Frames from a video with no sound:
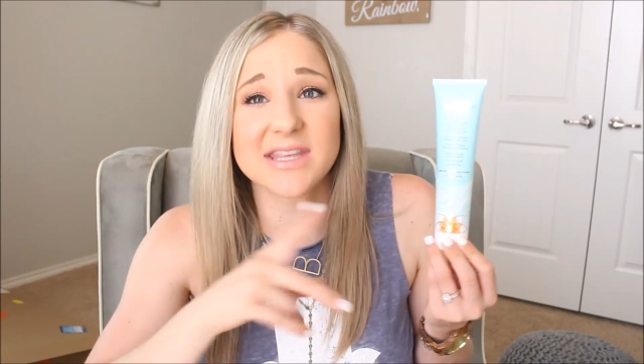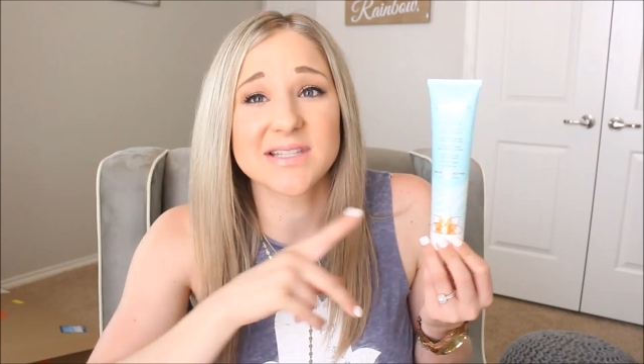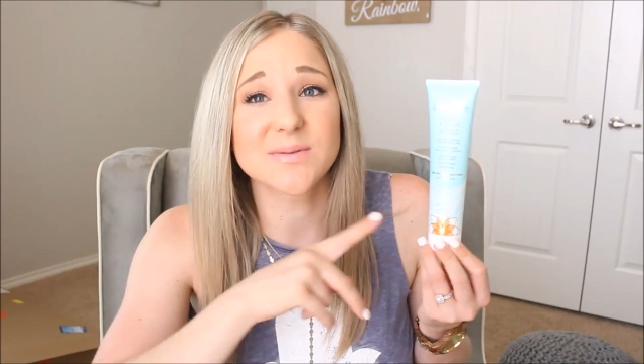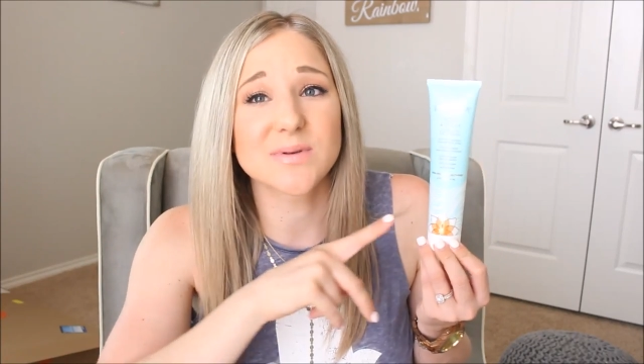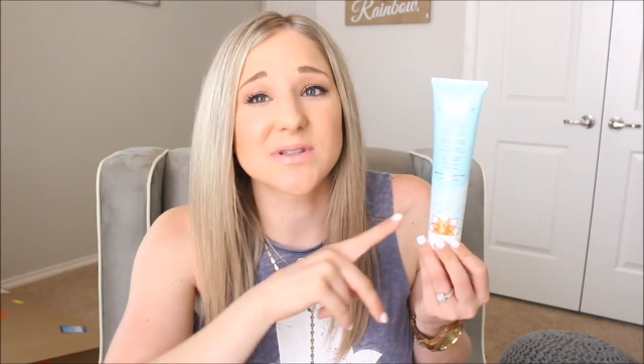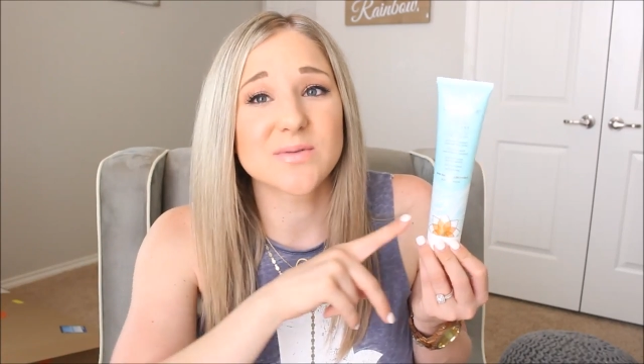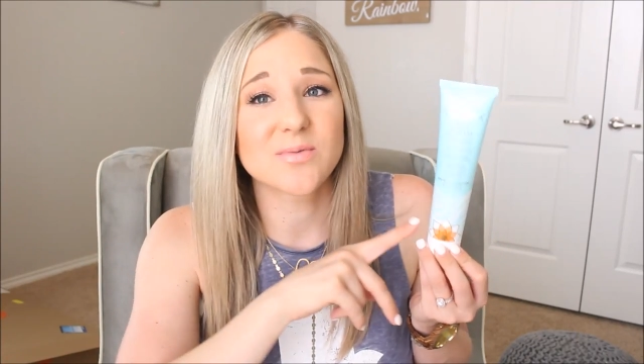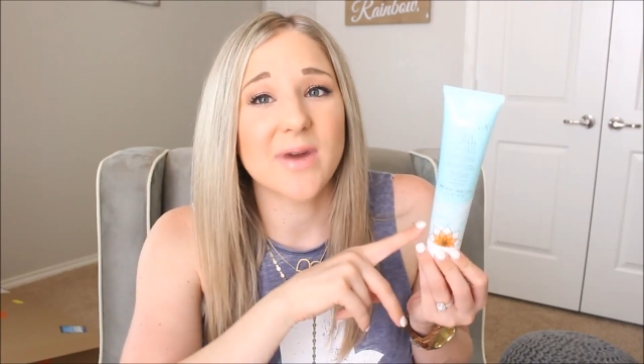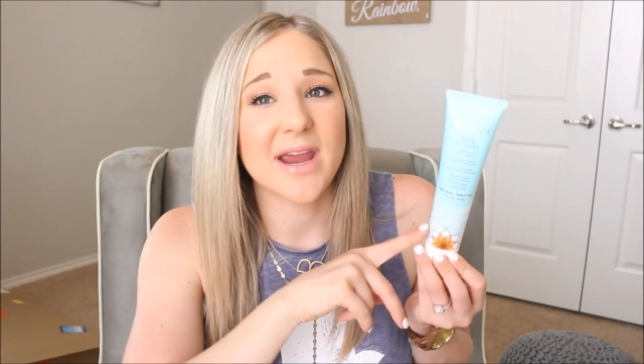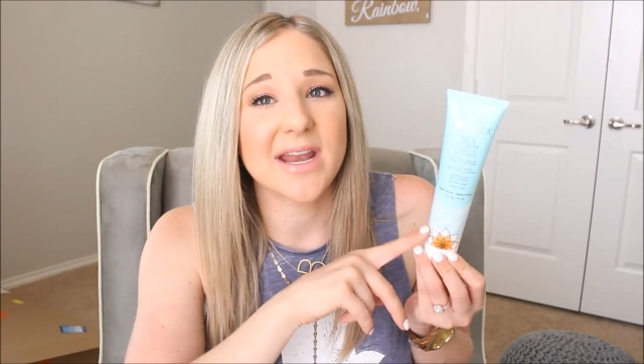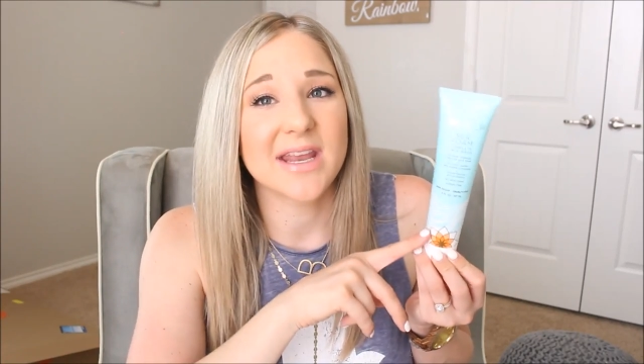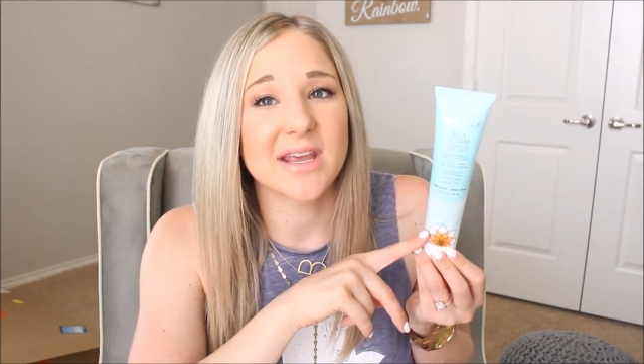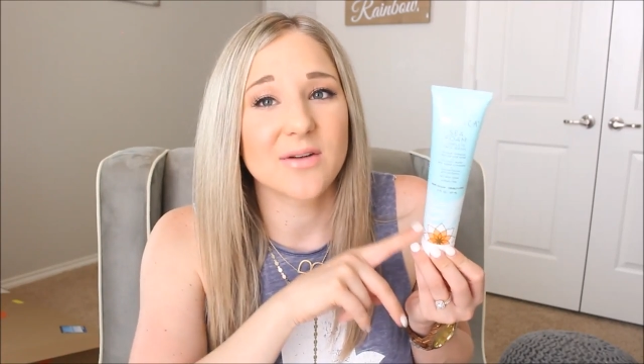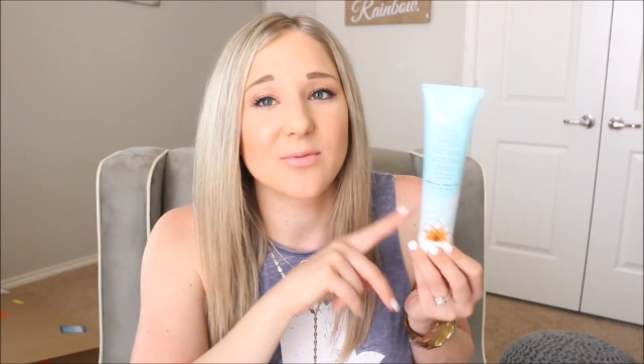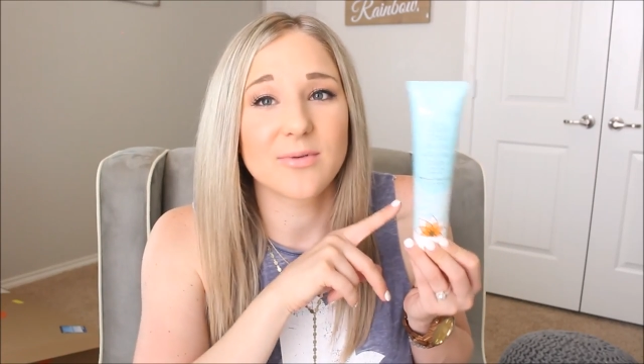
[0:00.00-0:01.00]
This was
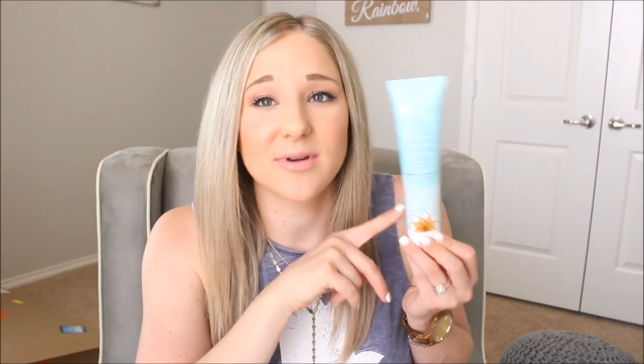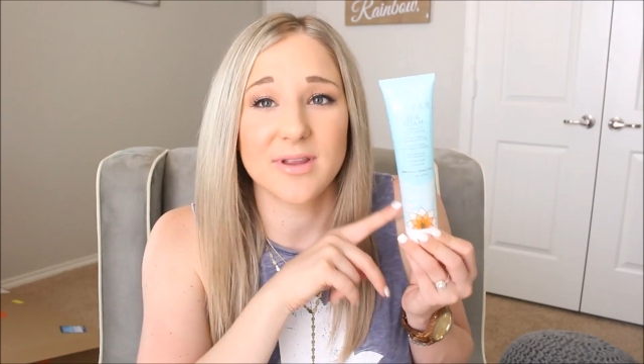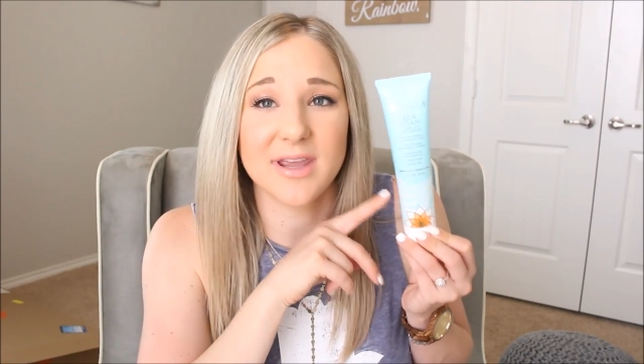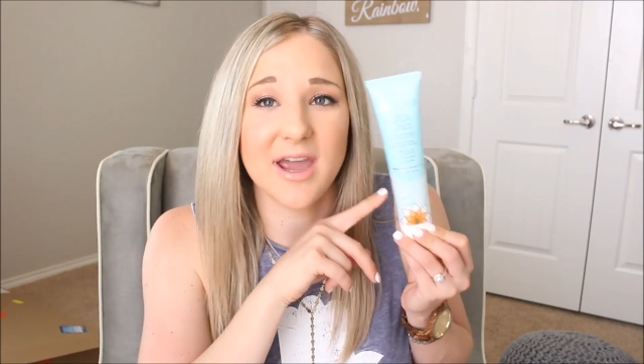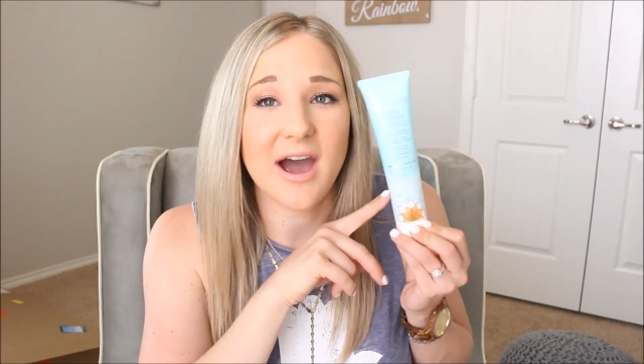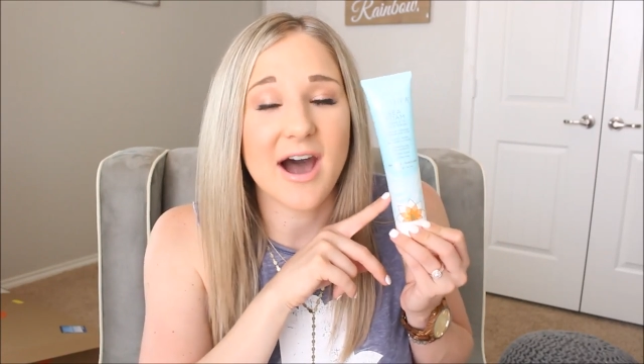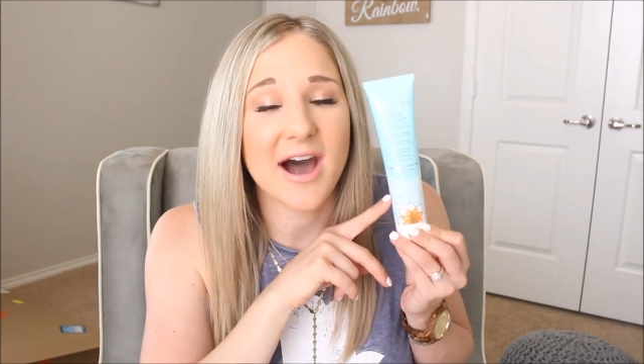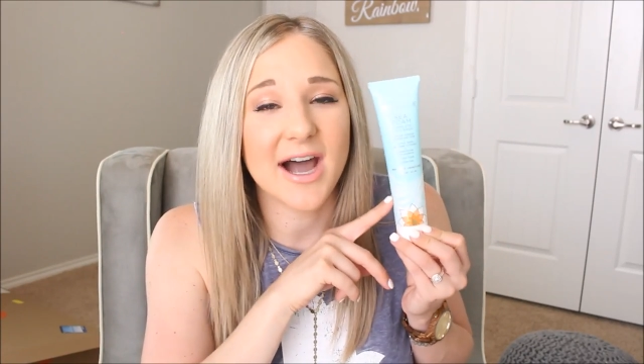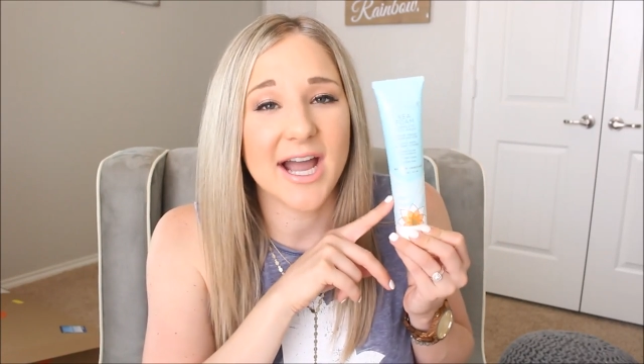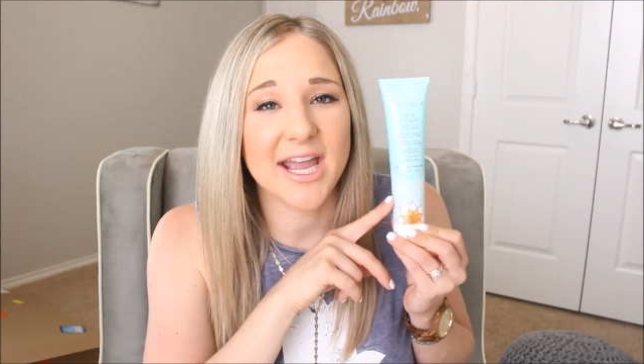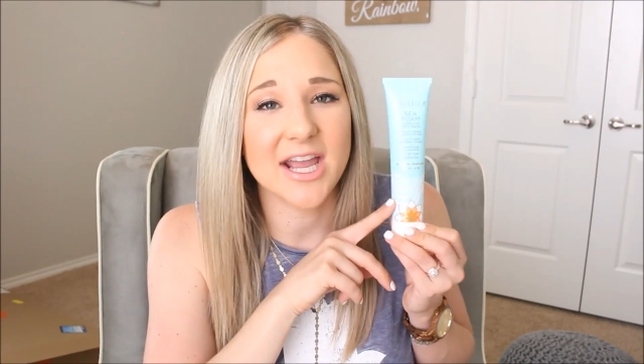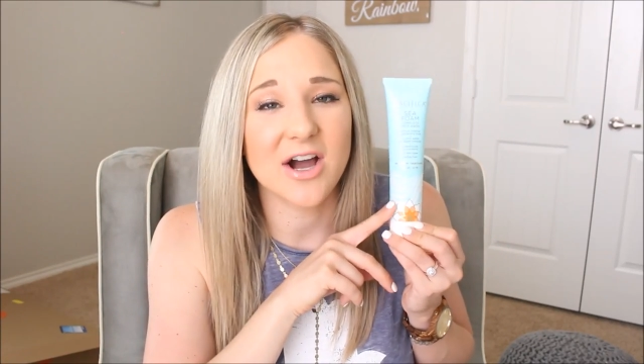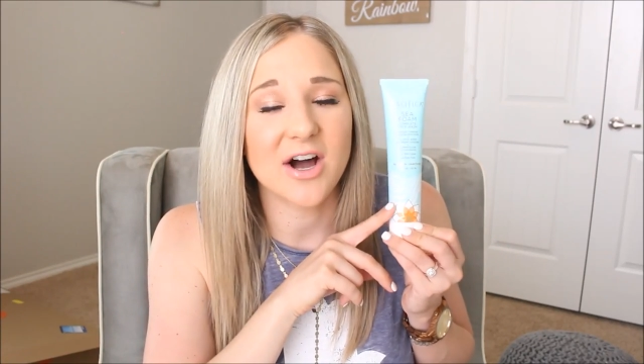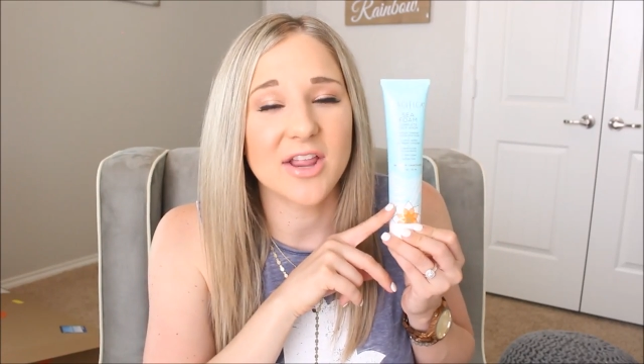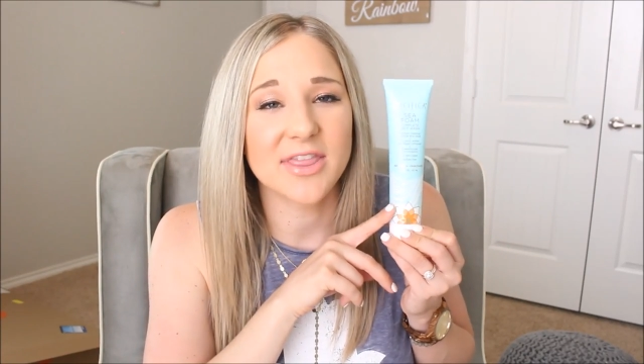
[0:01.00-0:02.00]
rated really
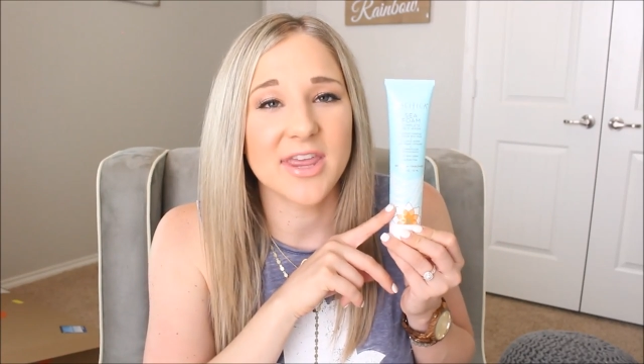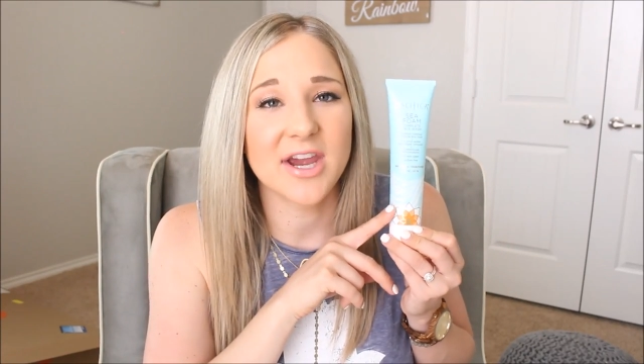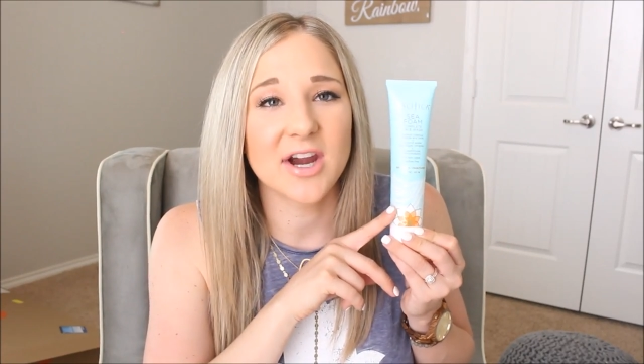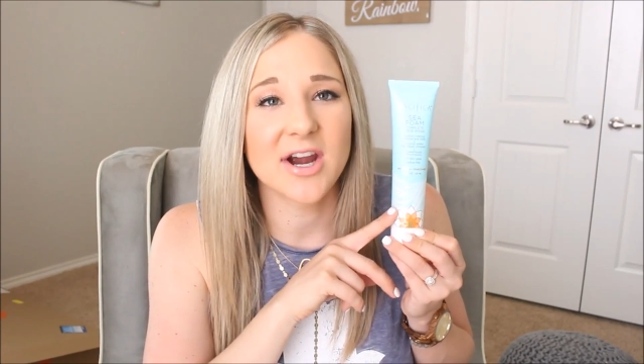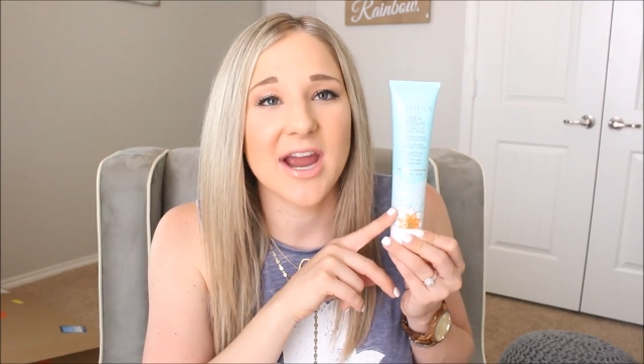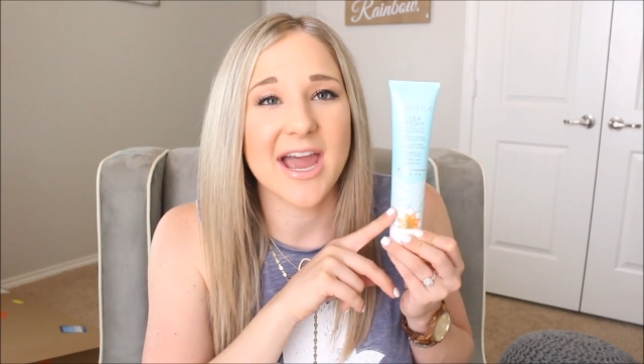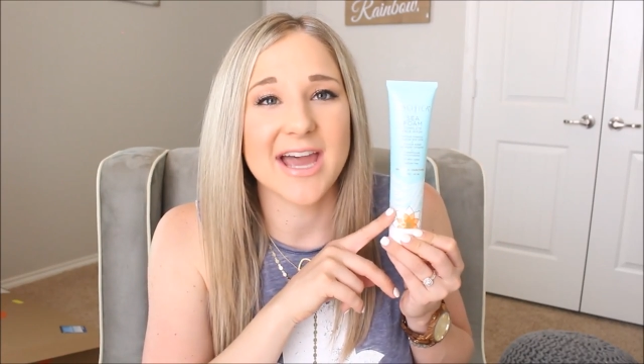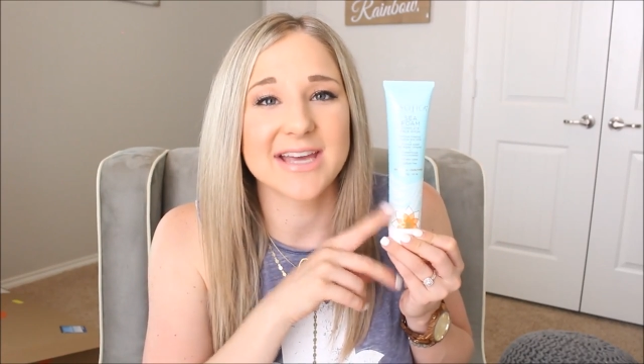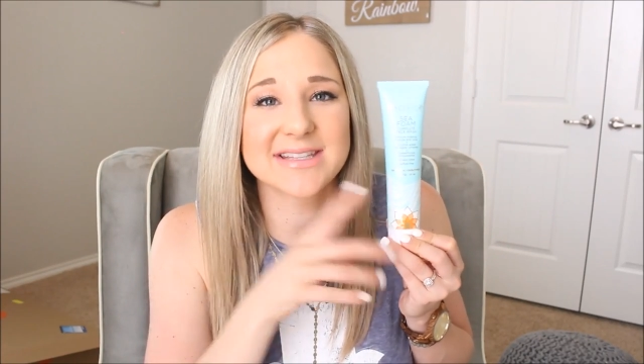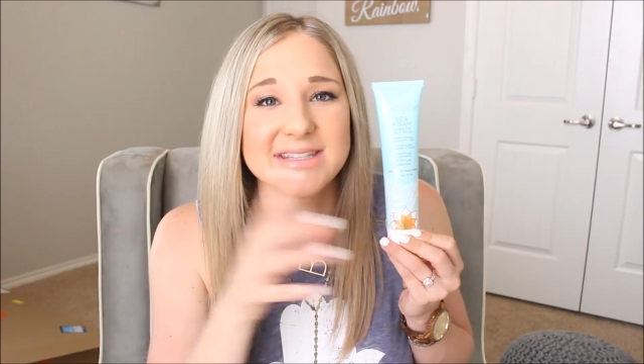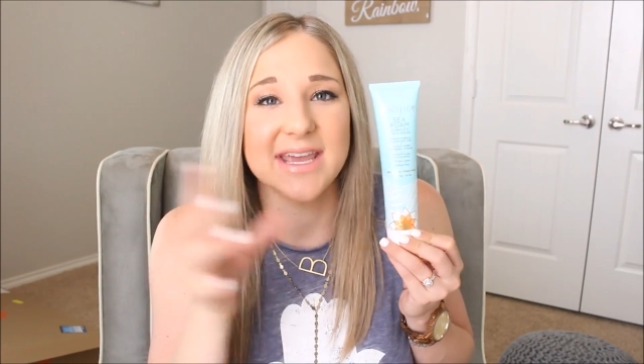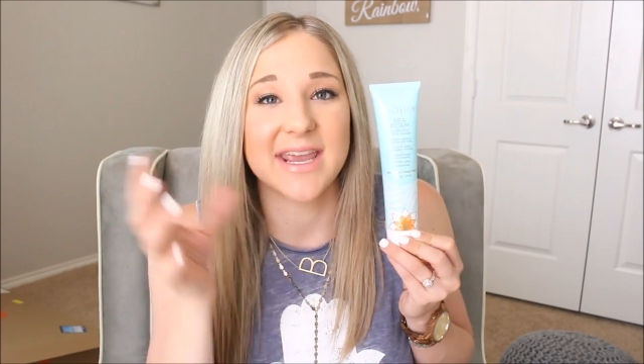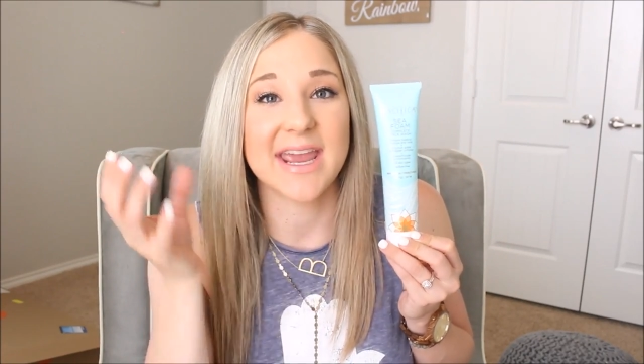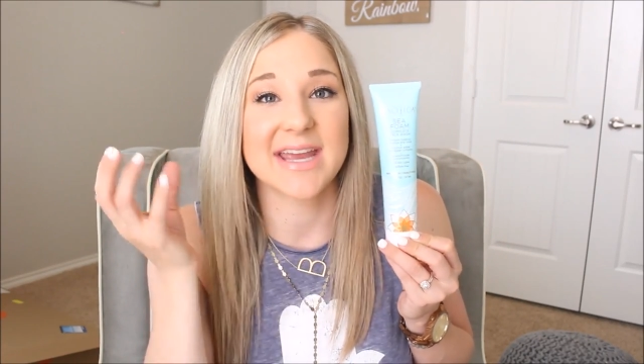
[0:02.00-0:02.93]
high on there as like